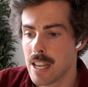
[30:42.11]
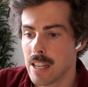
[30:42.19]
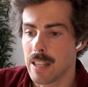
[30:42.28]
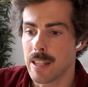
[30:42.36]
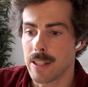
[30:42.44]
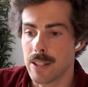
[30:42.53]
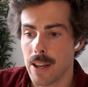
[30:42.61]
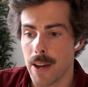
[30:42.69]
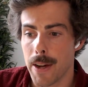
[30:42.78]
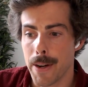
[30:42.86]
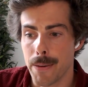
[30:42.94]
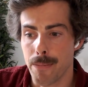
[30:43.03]
is
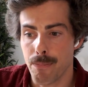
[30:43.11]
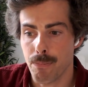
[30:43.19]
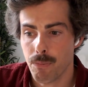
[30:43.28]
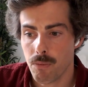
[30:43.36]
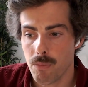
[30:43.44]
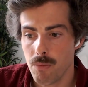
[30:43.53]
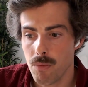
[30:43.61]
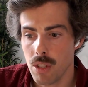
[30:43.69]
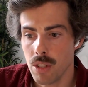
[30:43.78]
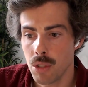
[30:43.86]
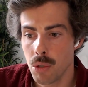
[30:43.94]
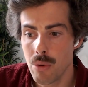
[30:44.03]

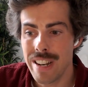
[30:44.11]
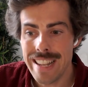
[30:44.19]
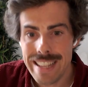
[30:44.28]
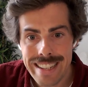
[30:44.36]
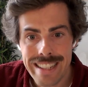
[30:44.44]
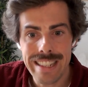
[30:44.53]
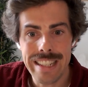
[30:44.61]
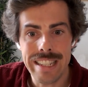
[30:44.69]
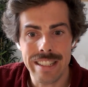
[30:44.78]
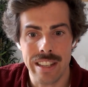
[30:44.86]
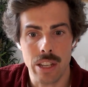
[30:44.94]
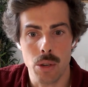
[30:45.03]
to legally
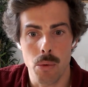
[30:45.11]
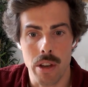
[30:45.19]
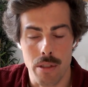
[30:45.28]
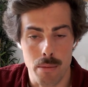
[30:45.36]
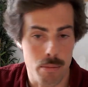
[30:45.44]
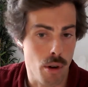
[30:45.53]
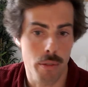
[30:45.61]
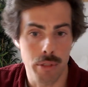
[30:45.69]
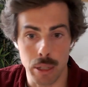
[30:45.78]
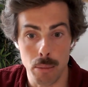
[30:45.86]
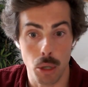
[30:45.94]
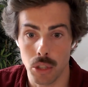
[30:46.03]
take away the
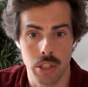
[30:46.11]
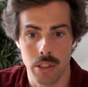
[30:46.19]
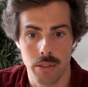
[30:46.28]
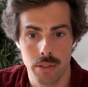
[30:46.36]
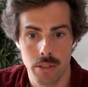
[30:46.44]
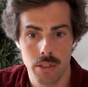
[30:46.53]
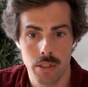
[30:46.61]
profit motive